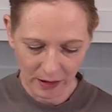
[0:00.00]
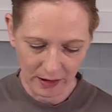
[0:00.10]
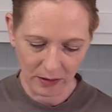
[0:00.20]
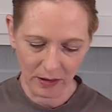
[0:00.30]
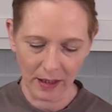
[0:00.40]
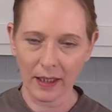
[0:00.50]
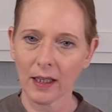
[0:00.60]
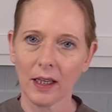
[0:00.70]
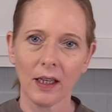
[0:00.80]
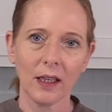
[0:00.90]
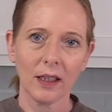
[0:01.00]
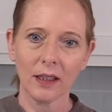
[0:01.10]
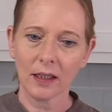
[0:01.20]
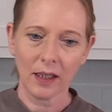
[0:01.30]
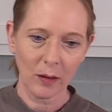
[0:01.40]
that's okay.
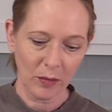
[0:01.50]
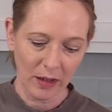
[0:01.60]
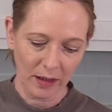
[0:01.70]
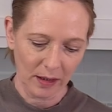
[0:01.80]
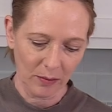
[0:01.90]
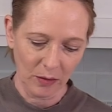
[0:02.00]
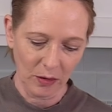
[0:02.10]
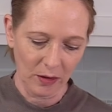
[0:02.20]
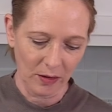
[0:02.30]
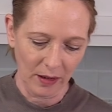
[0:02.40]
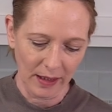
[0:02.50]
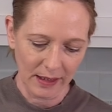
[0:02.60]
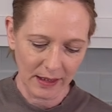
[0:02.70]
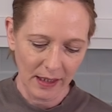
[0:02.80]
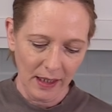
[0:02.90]
It can be a little more or
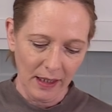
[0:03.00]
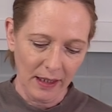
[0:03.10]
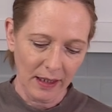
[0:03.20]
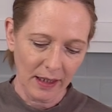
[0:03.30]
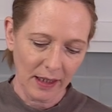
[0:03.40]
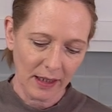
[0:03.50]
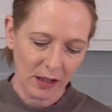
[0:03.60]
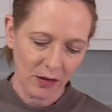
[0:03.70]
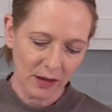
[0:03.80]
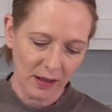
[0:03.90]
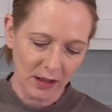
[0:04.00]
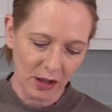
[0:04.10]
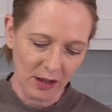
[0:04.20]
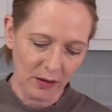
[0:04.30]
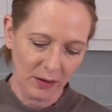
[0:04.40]
less. I actually, in
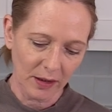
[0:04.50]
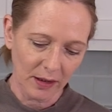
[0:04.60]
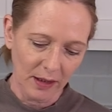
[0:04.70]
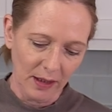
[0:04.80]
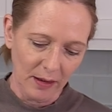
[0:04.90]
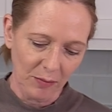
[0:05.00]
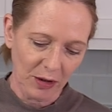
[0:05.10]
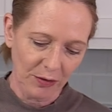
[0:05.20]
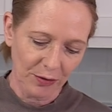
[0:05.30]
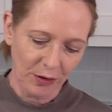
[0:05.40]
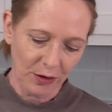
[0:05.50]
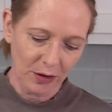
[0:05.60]
general, prefer